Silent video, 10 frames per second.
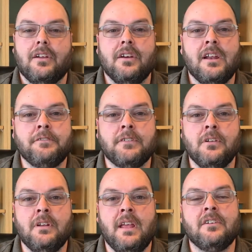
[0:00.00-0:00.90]
Good
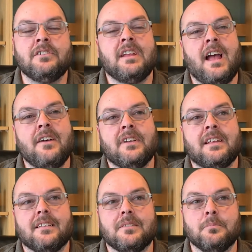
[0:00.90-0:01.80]
afternoon, Energy
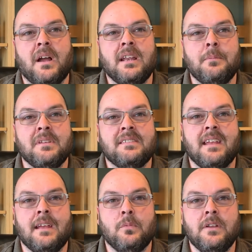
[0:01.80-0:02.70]
Advocates. My name is
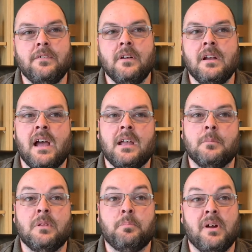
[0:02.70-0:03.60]
Dan Weaver, and I
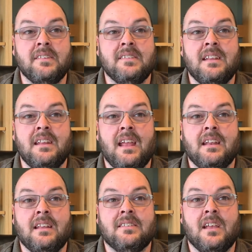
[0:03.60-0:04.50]
am the President
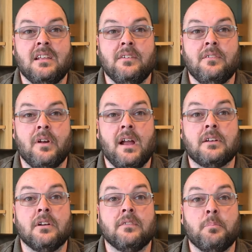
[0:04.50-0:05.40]
and Executive
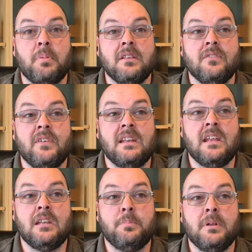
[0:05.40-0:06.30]
Director of the
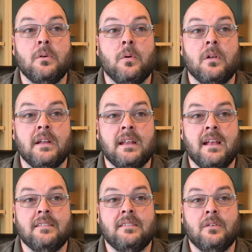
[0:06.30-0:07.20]
Pennsylvania Independent Oil and
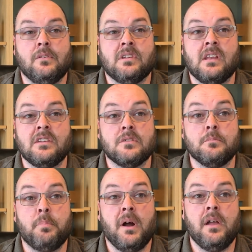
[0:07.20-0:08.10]
Gas
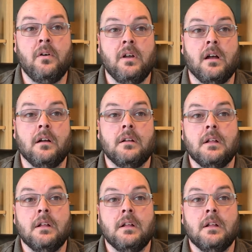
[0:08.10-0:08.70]
Association, PIOGA.